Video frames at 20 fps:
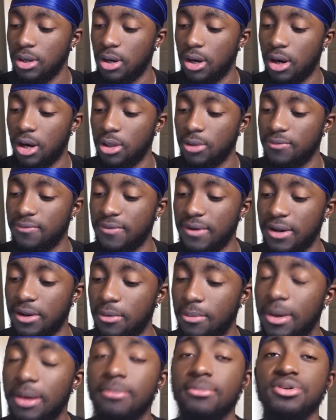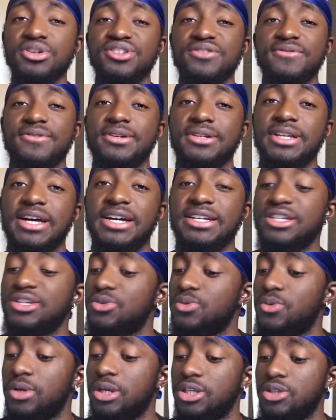all the fellow members of the class of
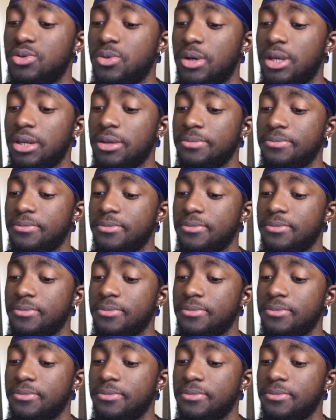2020.